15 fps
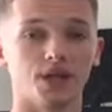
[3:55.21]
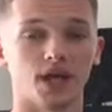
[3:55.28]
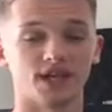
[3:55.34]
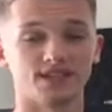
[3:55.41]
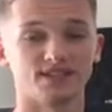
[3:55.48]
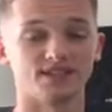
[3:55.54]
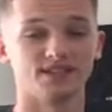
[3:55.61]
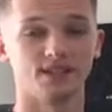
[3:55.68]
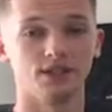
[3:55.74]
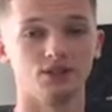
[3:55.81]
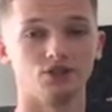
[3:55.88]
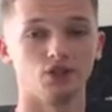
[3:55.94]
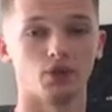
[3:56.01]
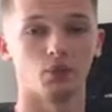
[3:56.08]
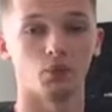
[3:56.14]
as a
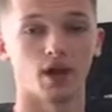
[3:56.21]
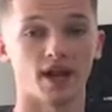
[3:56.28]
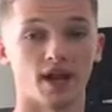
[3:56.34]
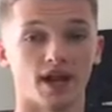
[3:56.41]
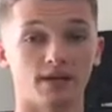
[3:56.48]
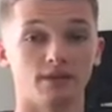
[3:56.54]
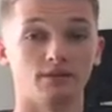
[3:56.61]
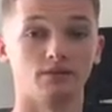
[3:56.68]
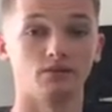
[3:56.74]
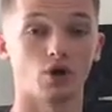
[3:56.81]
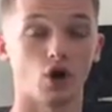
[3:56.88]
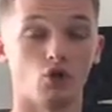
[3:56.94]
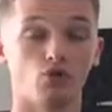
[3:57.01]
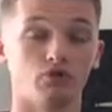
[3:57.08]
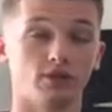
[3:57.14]
teacher when I
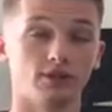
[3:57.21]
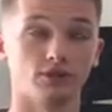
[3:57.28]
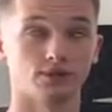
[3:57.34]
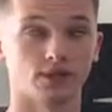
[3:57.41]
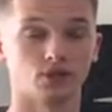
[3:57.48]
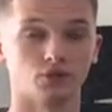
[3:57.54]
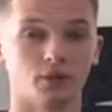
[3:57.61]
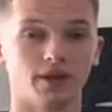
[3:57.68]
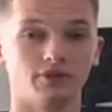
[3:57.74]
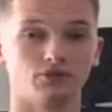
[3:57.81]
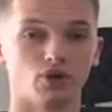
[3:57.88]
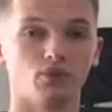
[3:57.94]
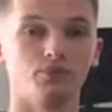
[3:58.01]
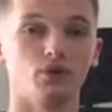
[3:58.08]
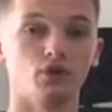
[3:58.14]
hopefully graduate
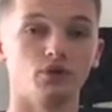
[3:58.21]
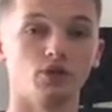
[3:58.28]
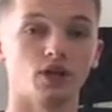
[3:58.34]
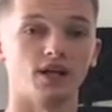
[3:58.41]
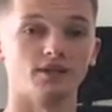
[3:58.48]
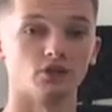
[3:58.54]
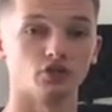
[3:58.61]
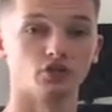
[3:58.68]
from UCLan.